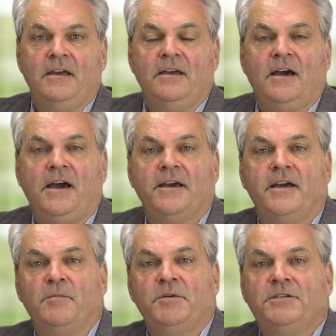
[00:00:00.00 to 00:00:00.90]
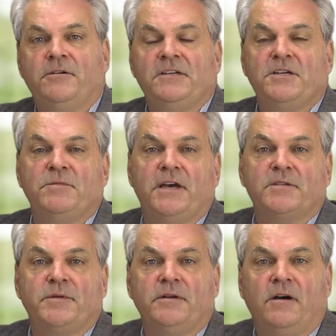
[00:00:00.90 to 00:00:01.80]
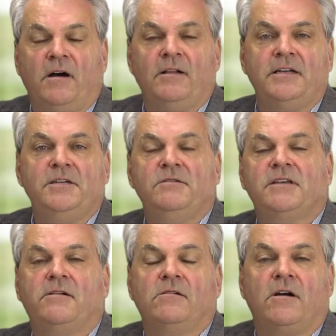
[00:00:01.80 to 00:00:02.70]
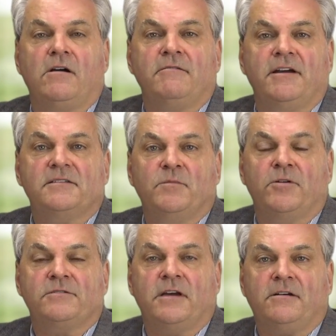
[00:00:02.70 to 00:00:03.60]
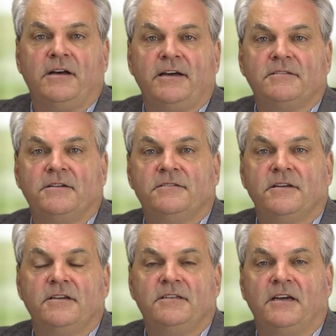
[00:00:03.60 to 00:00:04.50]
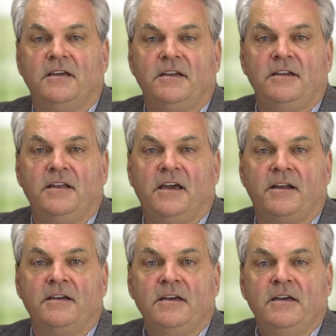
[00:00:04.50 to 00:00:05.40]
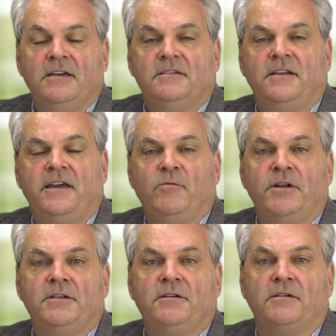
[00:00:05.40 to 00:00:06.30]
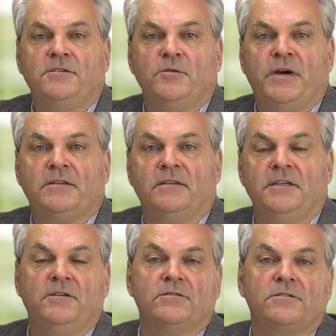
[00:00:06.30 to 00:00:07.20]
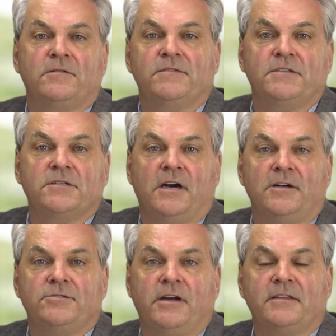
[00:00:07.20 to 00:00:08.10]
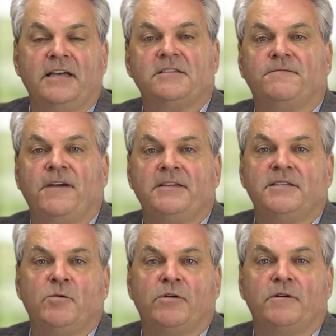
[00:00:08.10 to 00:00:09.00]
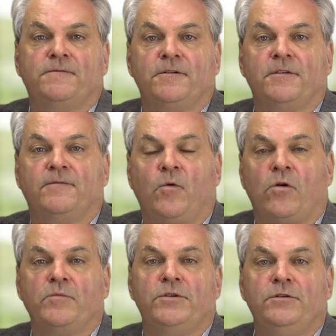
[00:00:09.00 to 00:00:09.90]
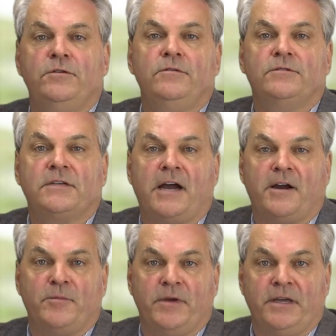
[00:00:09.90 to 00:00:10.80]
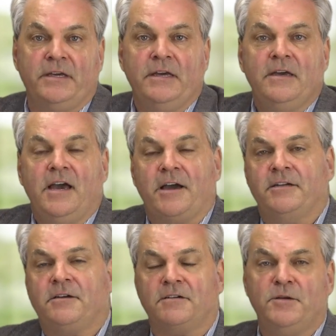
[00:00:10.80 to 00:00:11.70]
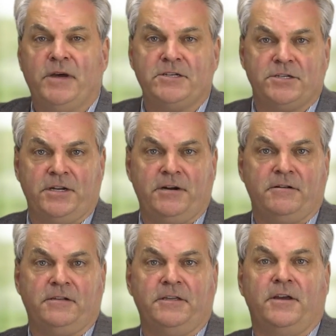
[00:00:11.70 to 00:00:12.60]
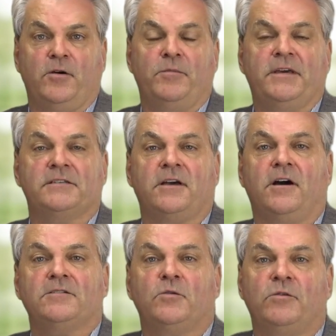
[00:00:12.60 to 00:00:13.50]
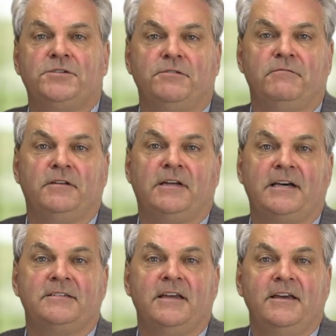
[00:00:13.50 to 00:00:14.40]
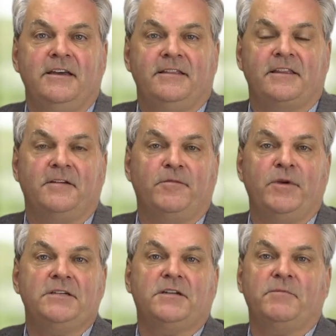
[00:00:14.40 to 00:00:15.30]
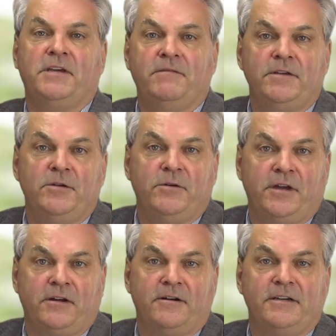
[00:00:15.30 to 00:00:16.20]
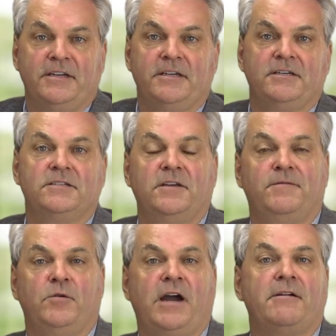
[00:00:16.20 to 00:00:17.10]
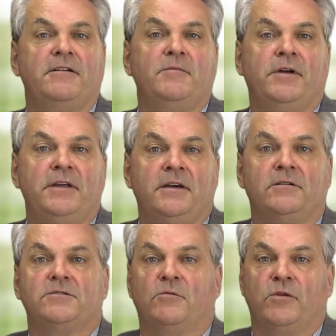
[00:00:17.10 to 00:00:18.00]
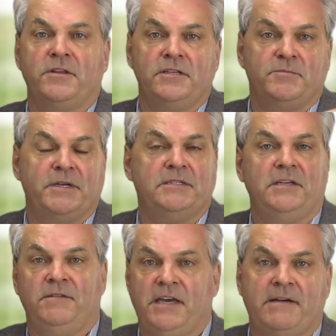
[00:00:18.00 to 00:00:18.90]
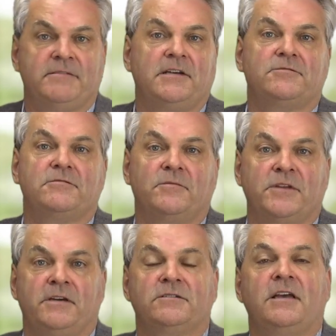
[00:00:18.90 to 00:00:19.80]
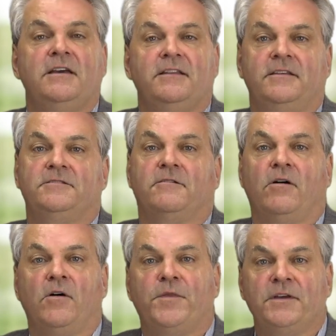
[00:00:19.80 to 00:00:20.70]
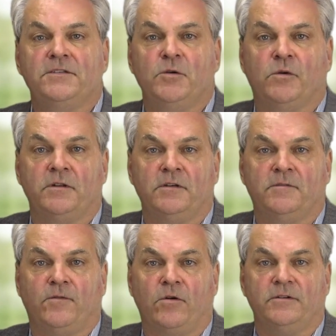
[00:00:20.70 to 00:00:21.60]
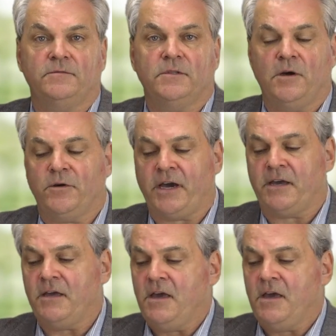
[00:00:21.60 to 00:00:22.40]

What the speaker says: Hi, I'm attorney Jim Desmond. All I do is handle car wrecks and motorcycle accidents in Kentucky and Indiana. Today I wanted to talk to you about the legal services contract. That's a fancy word for the form you use to hire me. I'm going to talk to you about it generically though, because I also want you to realize that the information I'm giving you here is if you hire anybody else or one of these big TV advertisers or something else, these are all things you want to look for, okay?